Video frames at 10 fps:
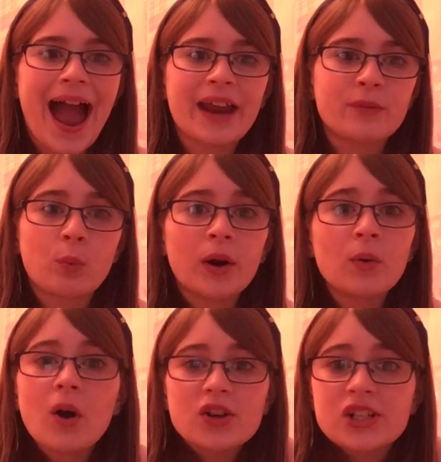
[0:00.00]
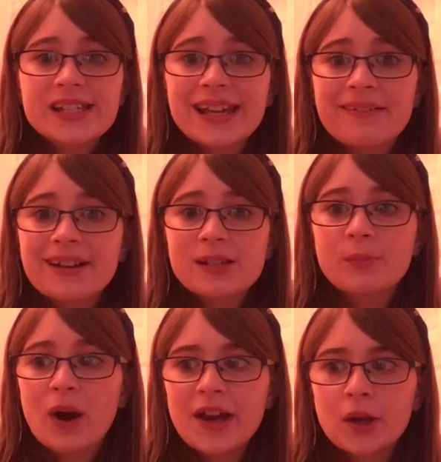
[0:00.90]
I want to watch a series
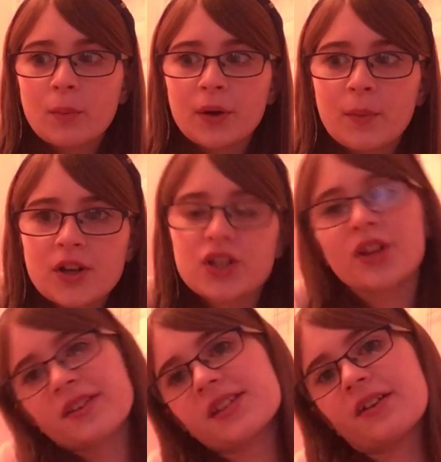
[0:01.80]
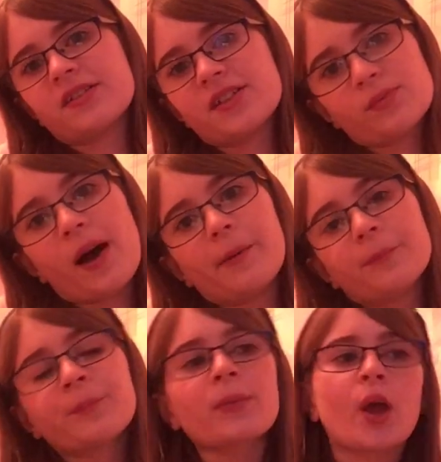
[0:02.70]
but I don't want to watch another series as well
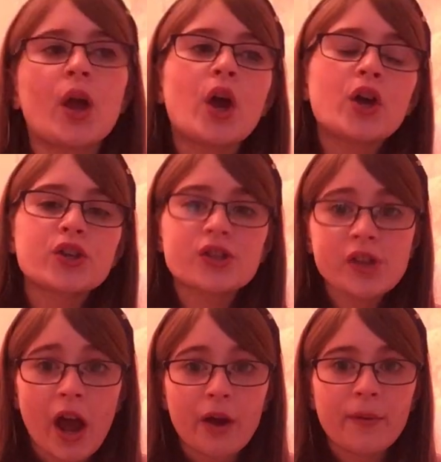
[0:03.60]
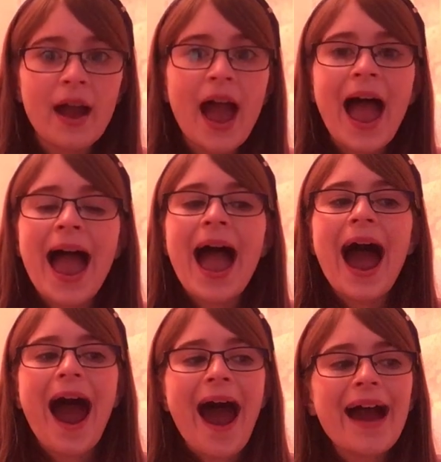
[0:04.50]
so
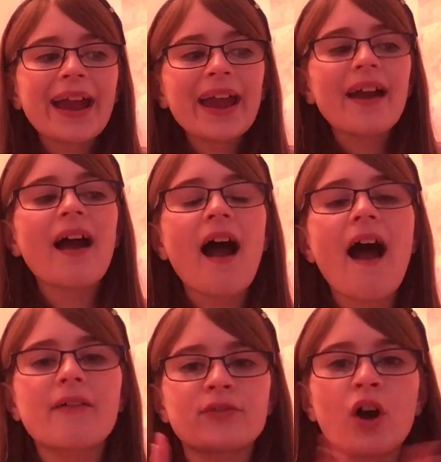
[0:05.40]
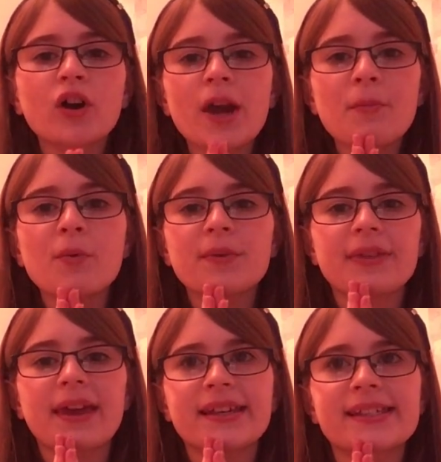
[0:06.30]
I have not came up
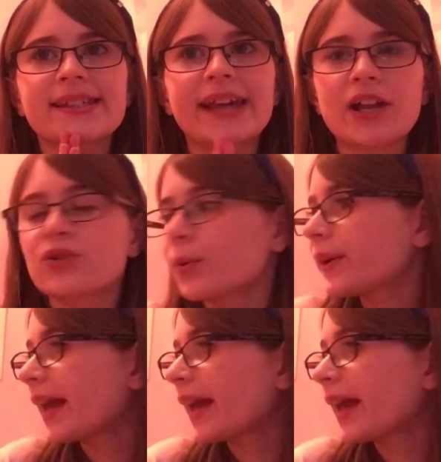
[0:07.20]
with a schedule